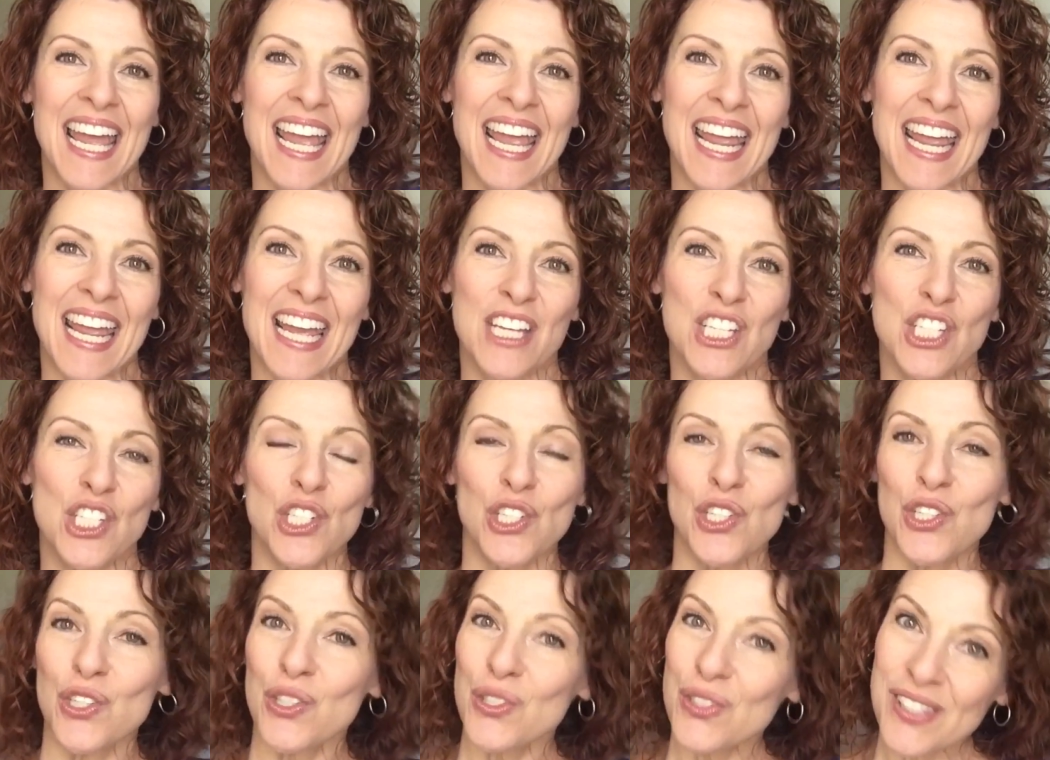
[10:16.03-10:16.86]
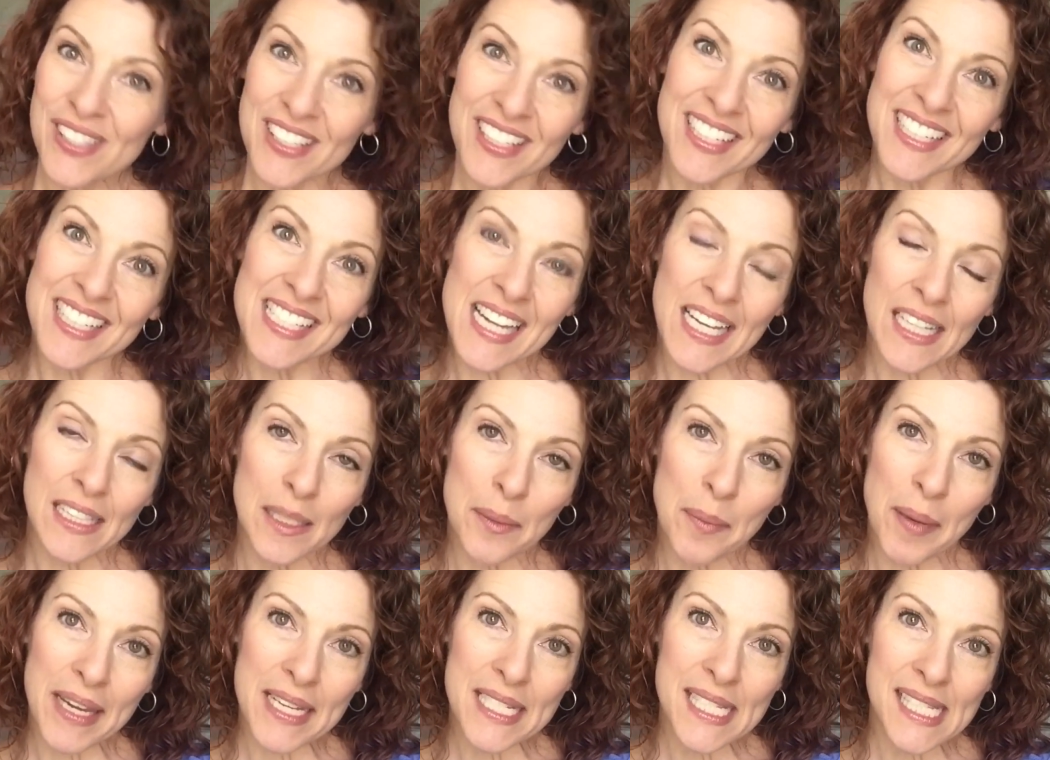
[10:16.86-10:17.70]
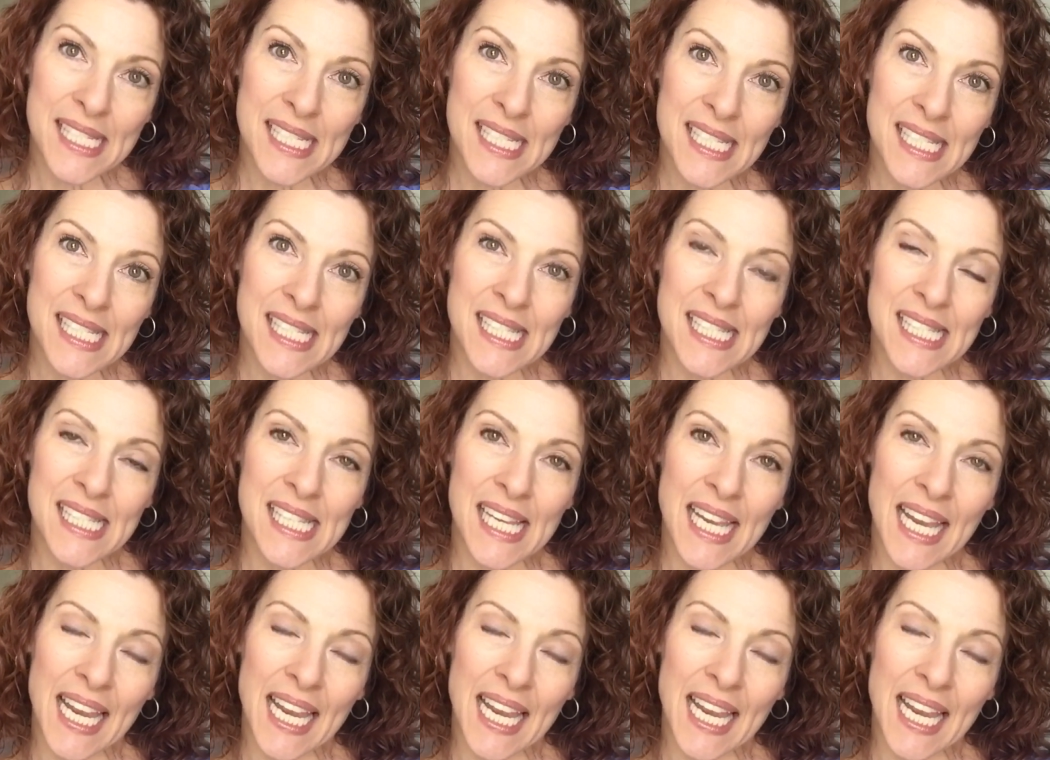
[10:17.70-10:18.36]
And do you use it on a daily basis?